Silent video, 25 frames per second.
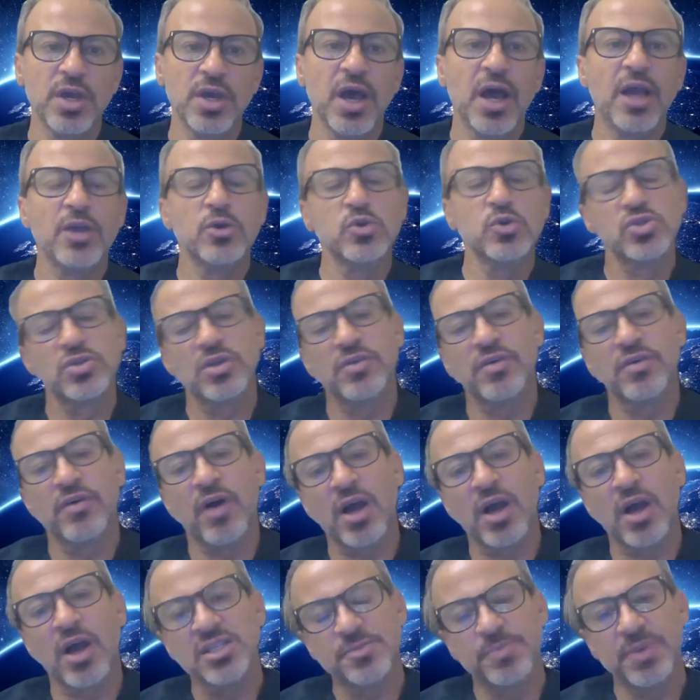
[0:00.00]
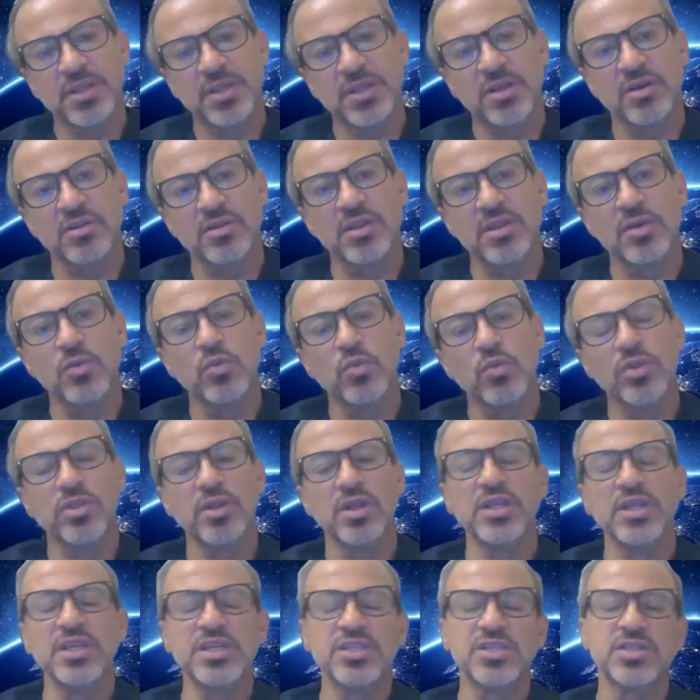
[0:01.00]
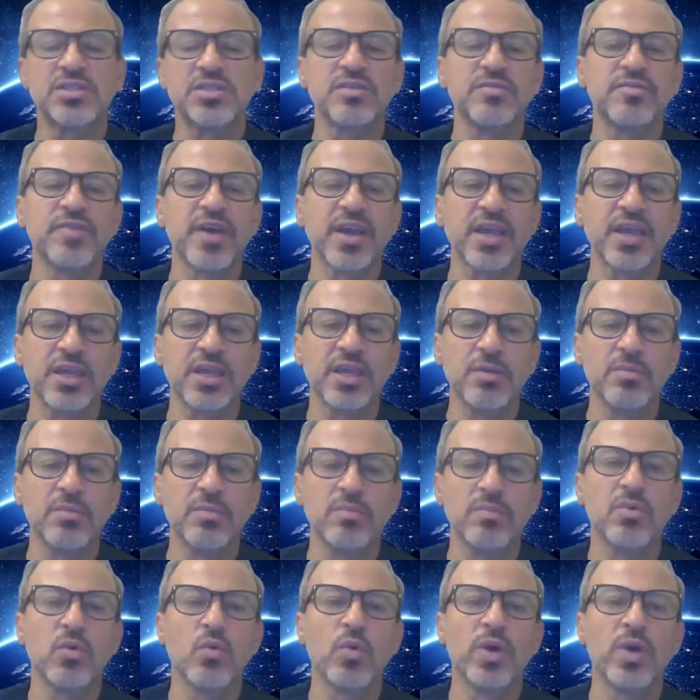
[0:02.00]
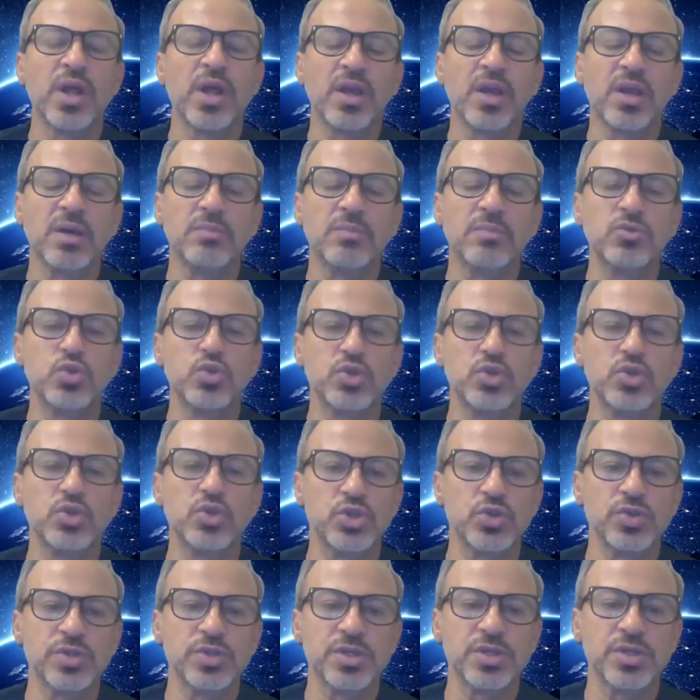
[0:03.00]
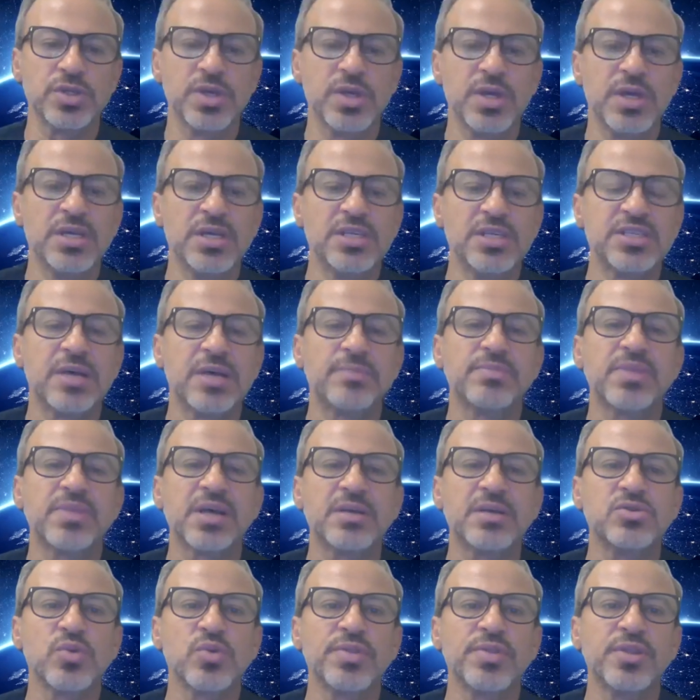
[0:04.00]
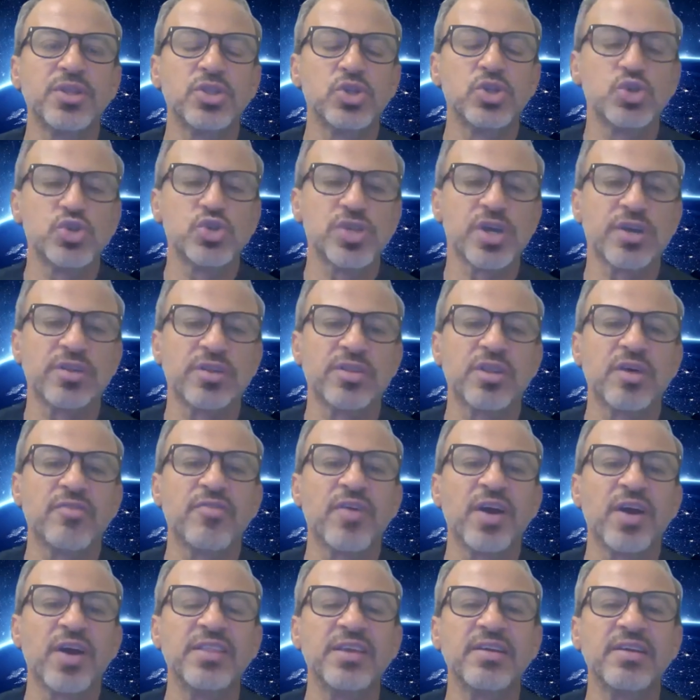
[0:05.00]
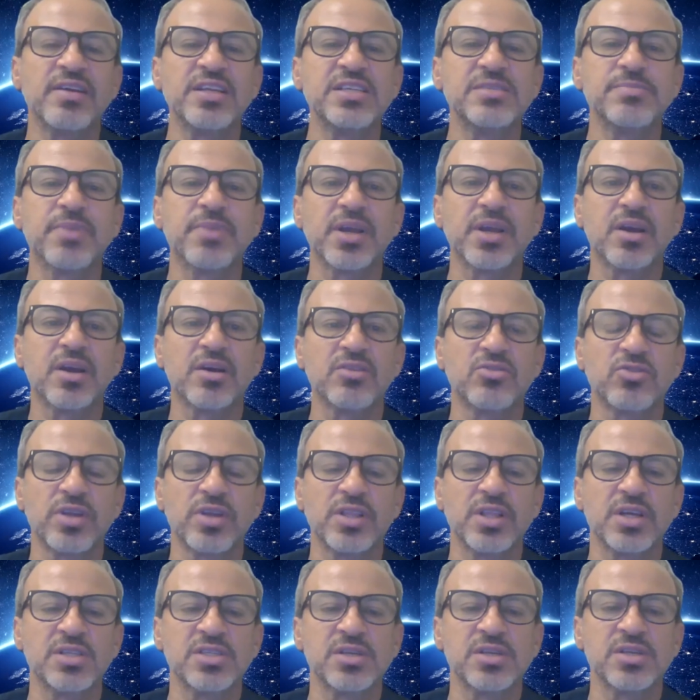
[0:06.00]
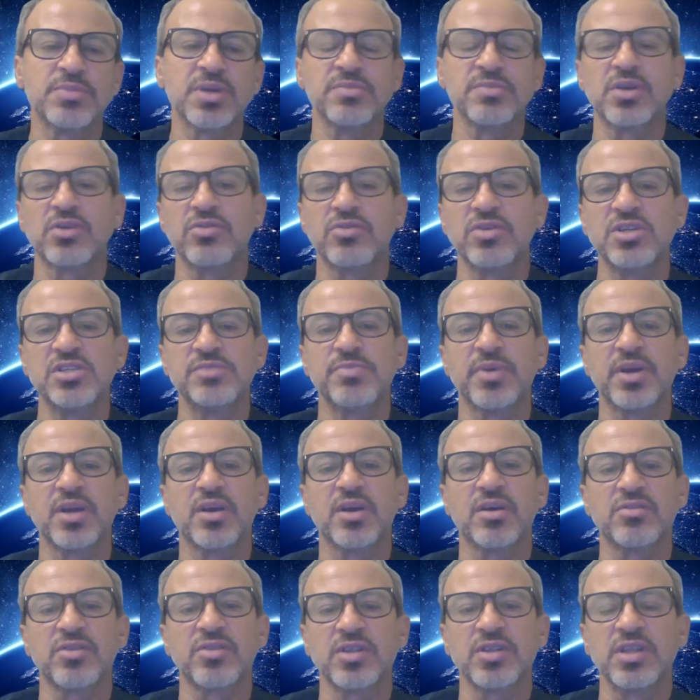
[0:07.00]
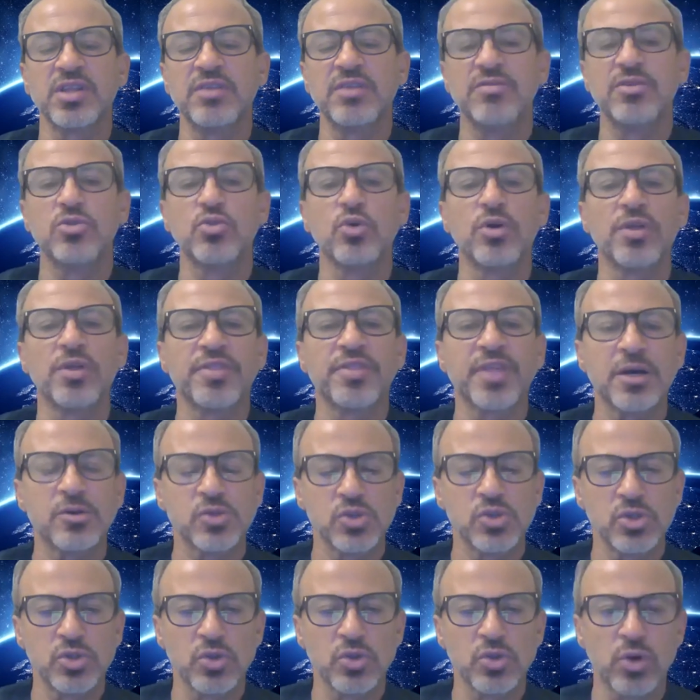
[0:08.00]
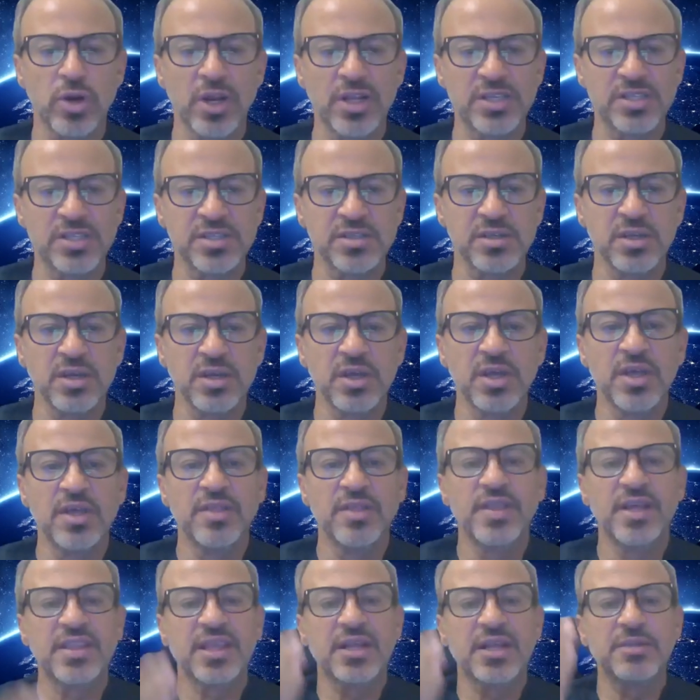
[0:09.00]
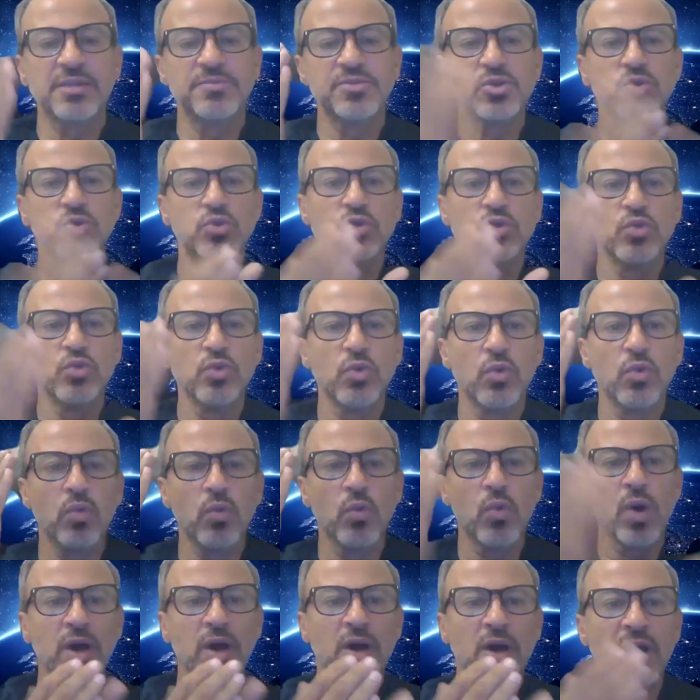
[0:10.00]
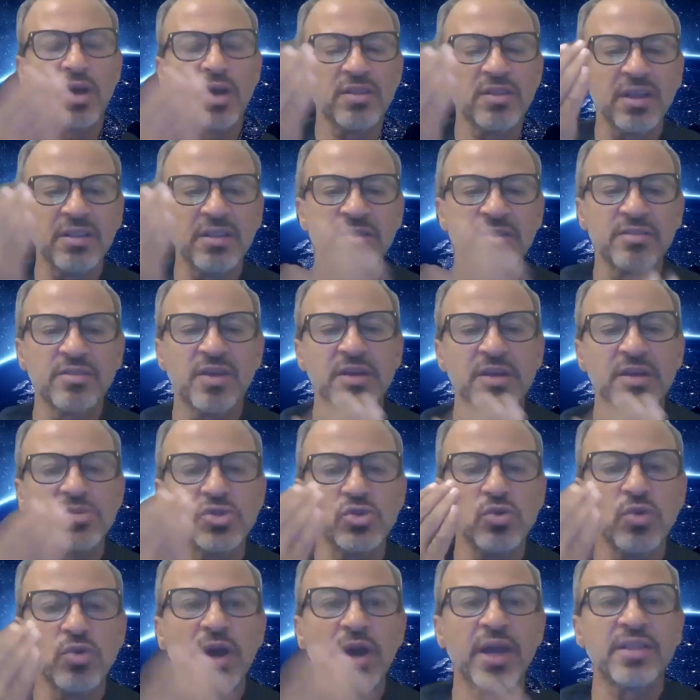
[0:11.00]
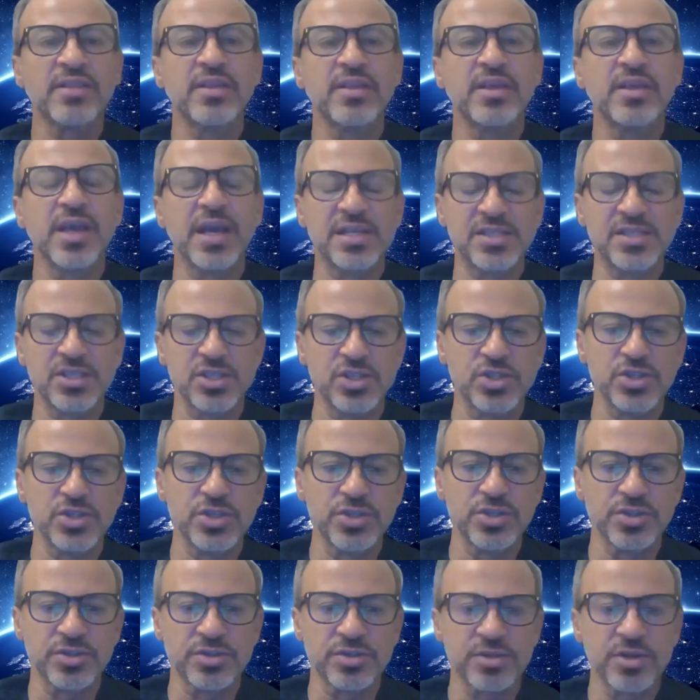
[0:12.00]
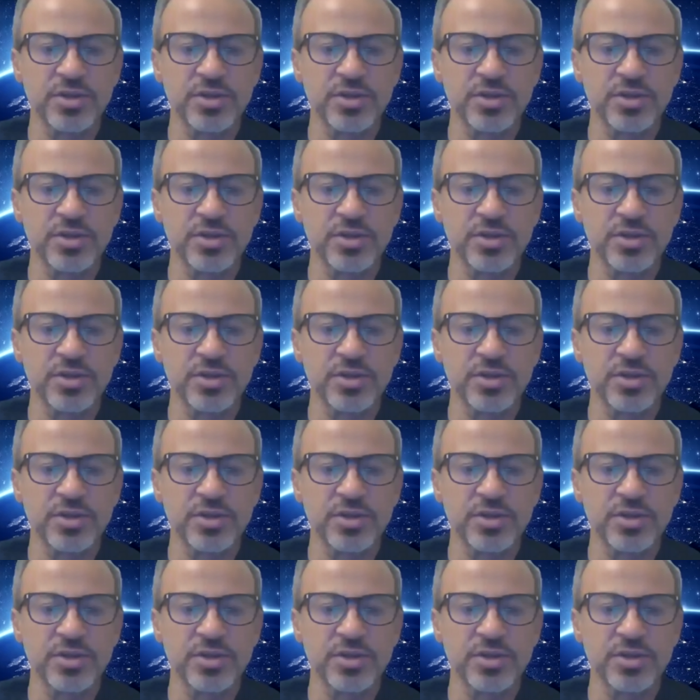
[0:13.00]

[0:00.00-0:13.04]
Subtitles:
I use high-speed cutting with the least vacuum when I come to tissues. Sometimes when the tissues are tough, I decrease my cut rate. I sometimes decrease my cut rate even to 1,000 or less. That helps you to do one cut at a time, so acting as a scissor.